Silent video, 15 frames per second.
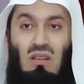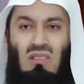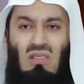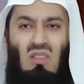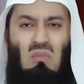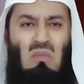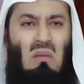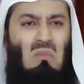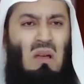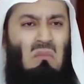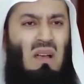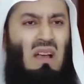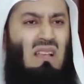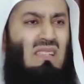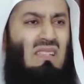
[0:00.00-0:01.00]
And you know, my
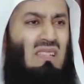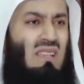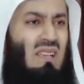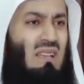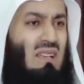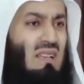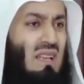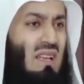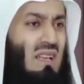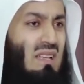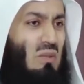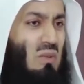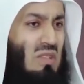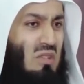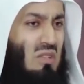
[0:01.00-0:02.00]
mom asks her,
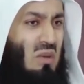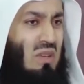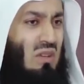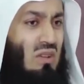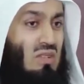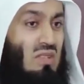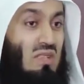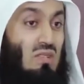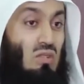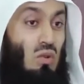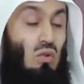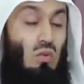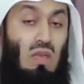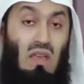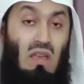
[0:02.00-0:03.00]
what's going on? She says,
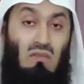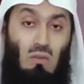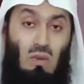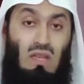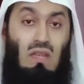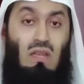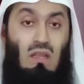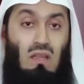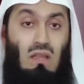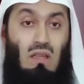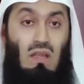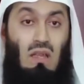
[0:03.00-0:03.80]
no, we have a wedding.